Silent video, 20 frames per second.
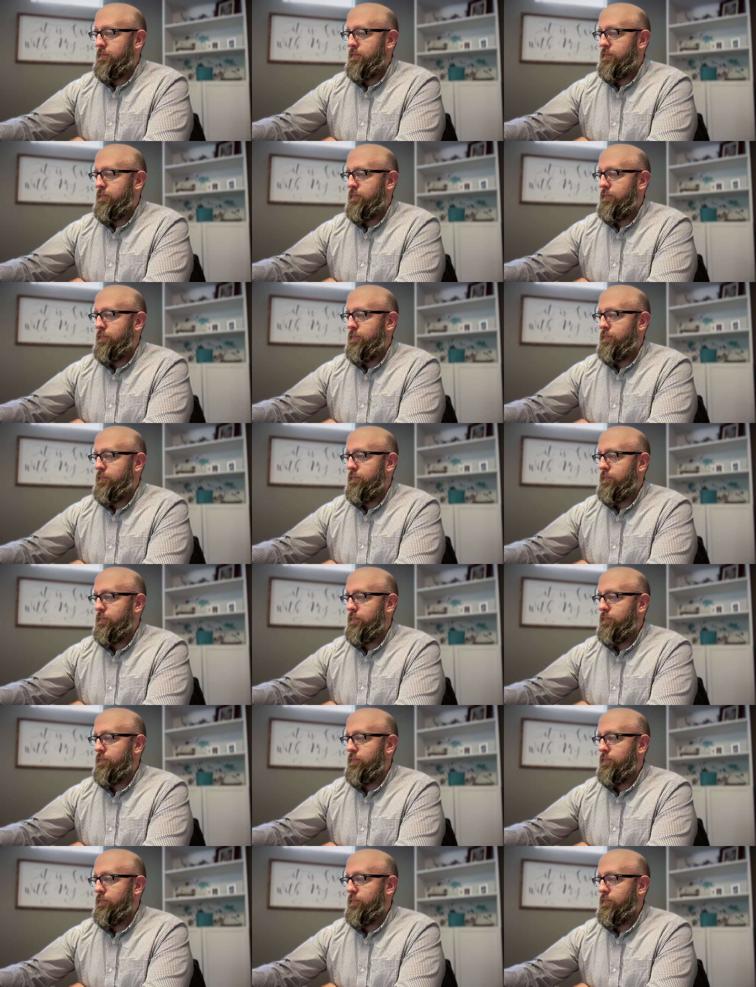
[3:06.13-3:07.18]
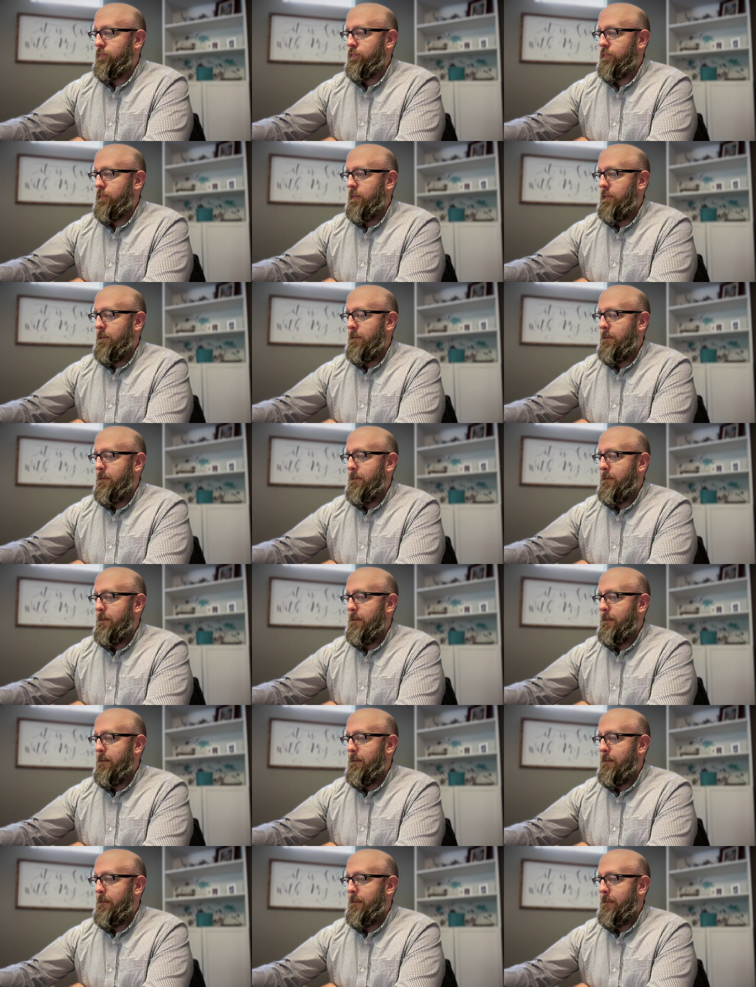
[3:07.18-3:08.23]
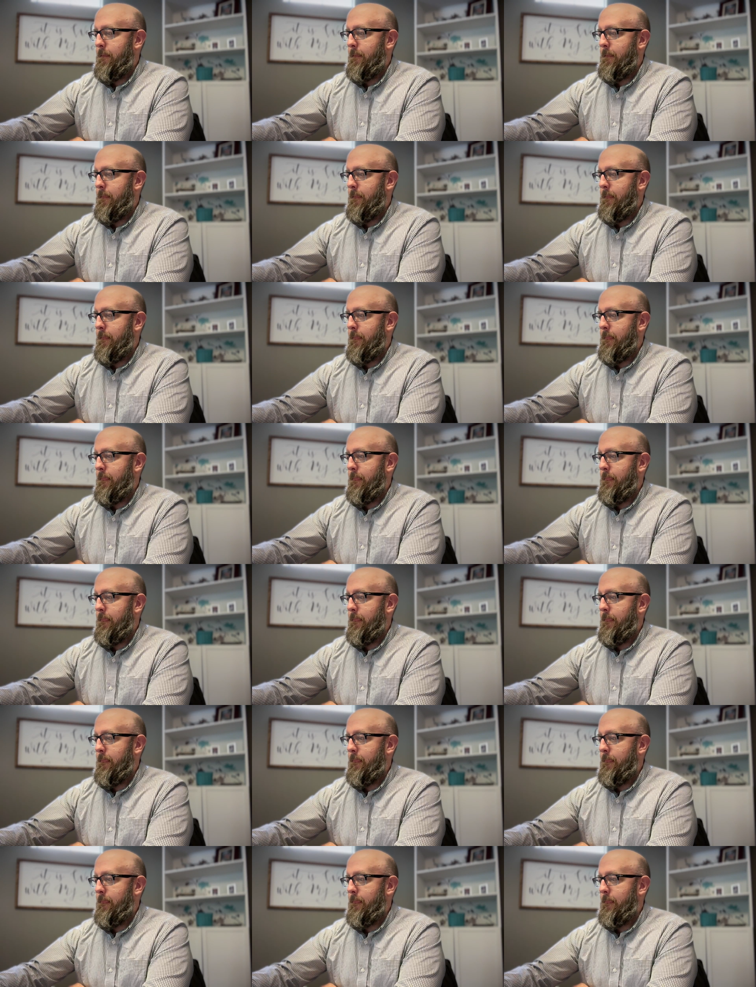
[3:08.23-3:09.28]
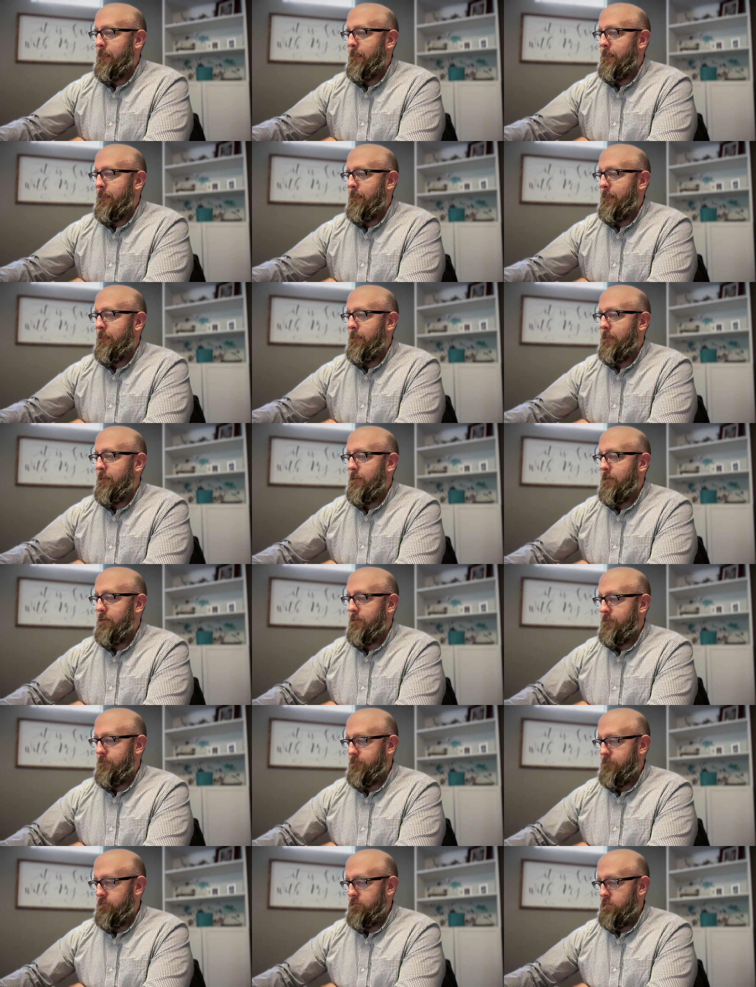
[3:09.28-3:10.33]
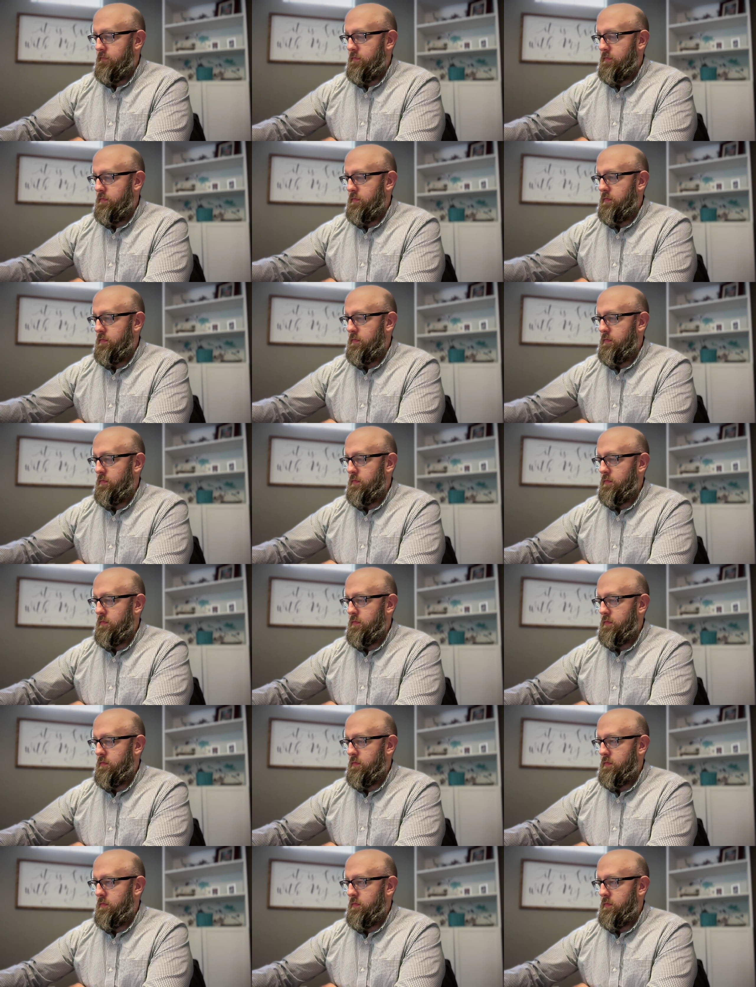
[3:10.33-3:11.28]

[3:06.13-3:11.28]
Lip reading: [no speech]